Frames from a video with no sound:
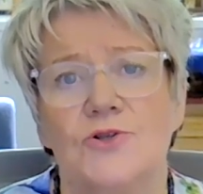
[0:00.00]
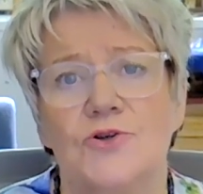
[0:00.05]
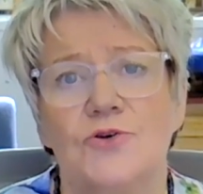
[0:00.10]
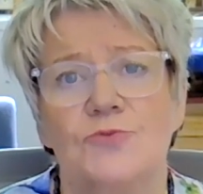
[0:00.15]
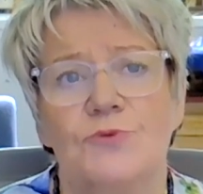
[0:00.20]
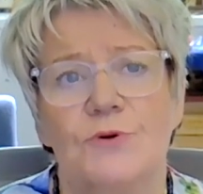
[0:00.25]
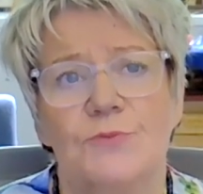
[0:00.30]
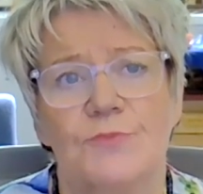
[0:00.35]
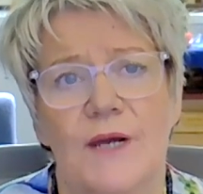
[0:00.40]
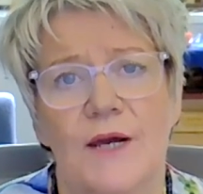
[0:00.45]
to
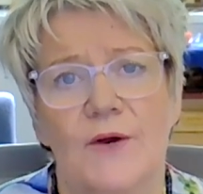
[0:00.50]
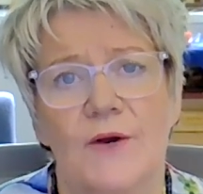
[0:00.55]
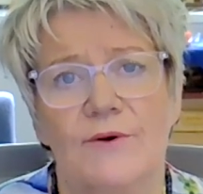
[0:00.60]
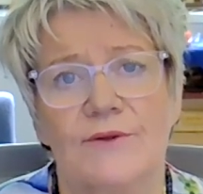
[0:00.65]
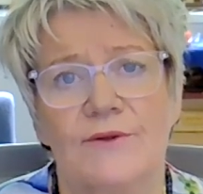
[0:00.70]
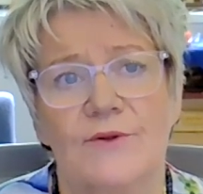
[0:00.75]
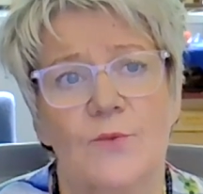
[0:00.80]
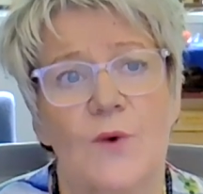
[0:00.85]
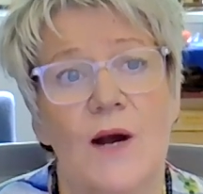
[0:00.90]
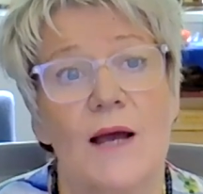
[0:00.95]

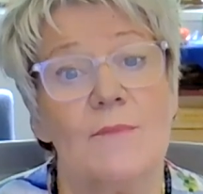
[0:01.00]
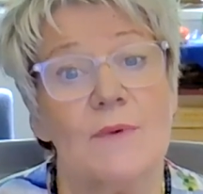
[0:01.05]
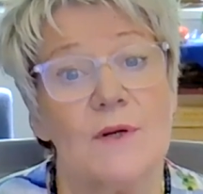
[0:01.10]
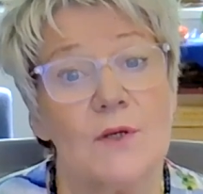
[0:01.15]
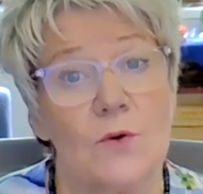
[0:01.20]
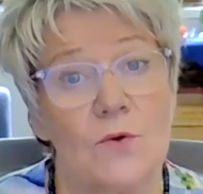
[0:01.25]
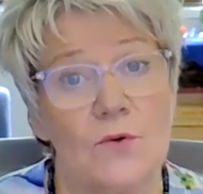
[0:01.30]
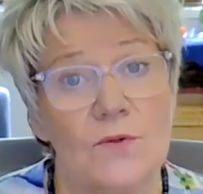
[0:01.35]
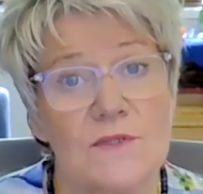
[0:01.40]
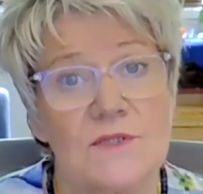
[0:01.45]
Preparing the Way, but
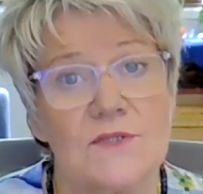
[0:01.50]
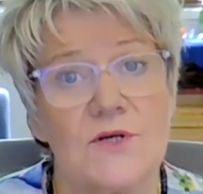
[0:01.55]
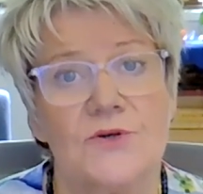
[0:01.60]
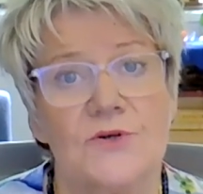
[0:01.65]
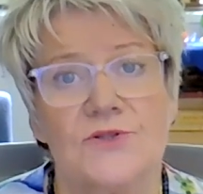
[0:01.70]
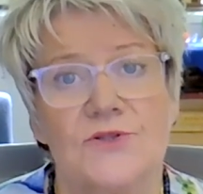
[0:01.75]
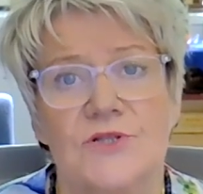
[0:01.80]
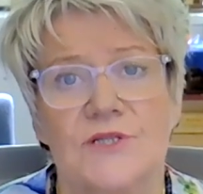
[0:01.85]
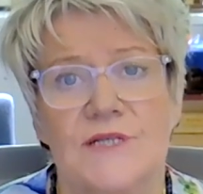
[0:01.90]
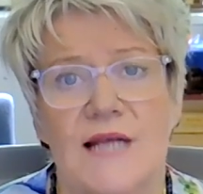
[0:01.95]
also
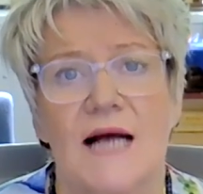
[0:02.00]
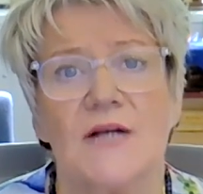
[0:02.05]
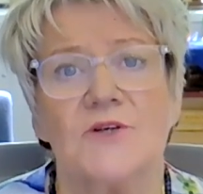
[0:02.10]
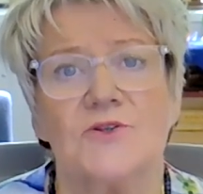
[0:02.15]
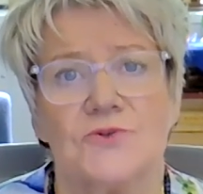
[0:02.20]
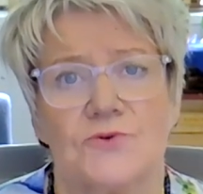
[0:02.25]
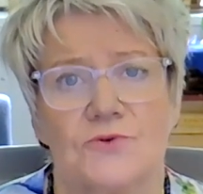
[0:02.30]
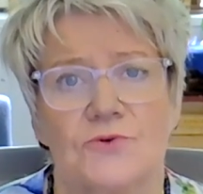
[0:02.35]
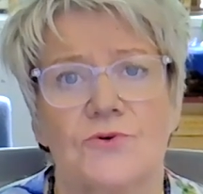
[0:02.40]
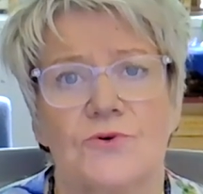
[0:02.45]
to
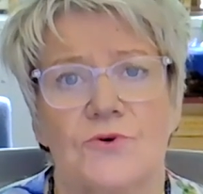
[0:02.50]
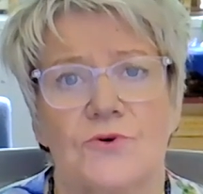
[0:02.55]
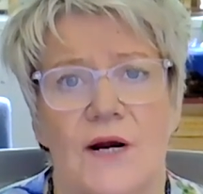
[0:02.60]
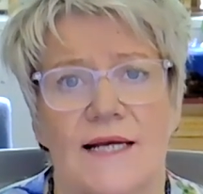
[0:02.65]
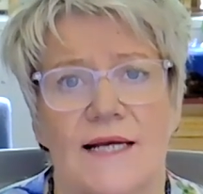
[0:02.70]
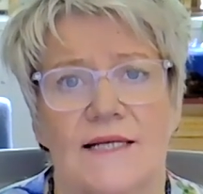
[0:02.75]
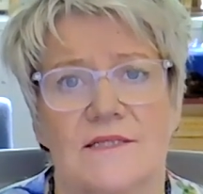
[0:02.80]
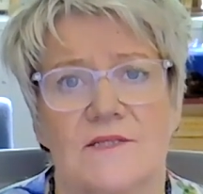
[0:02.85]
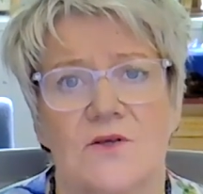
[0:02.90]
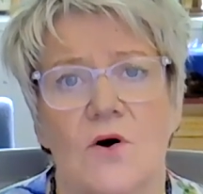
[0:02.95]
Natural
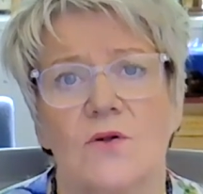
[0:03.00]
Grace,